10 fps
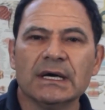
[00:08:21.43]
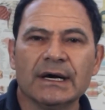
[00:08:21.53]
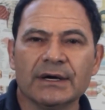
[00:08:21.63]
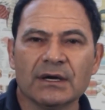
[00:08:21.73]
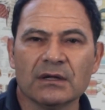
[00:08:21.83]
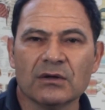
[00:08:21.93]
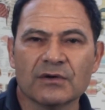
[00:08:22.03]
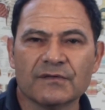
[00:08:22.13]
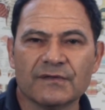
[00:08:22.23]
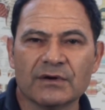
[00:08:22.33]
I know a lot
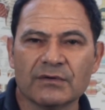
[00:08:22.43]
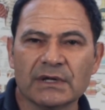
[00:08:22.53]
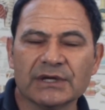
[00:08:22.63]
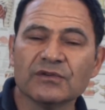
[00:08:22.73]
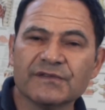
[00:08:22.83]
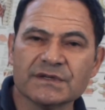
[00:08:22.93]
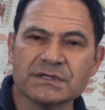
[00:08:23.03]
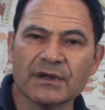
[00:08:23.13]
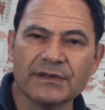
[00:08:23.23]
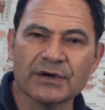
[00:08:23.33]
of really good
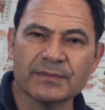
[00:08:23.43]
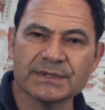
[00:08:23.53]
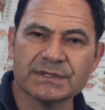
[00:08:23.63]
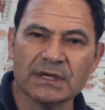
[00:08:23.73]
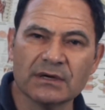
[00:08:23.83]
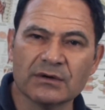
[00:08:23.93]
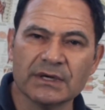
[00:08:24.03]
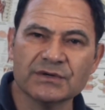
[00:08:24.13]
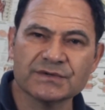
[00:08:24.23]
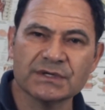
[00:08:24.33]
physiotherapists there who are
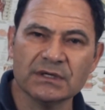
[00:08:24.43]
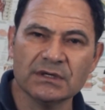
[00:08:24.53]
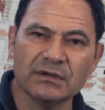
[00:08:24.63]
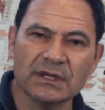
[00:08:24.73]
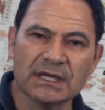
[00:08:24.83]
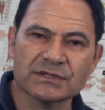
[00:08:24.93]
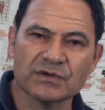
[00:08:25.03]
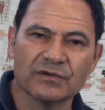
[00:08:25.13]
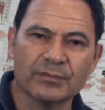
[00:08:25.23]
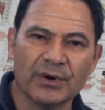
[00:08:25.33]
interested in doing that
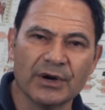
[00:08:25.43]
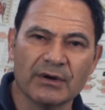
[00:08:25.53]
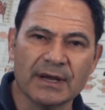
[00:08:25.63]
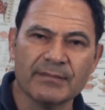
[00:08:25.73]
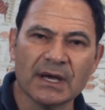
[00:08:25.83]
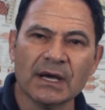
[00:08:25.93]
sort of program,